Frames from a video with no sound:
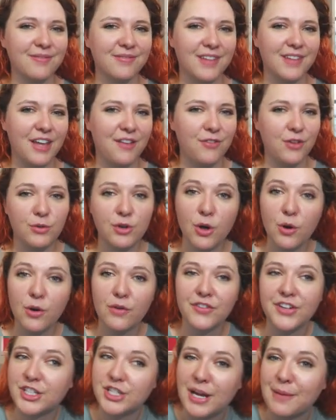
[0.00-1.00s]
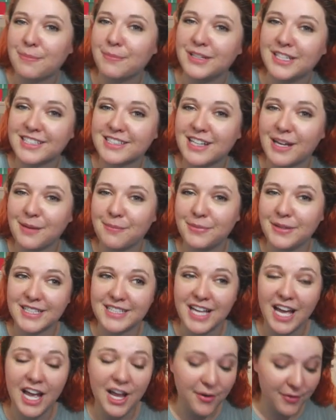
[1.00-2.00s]
if you know of any Japanese companies
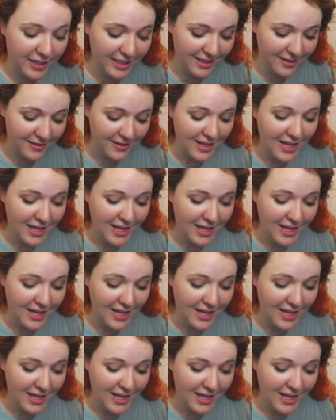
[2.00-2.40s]
hiring,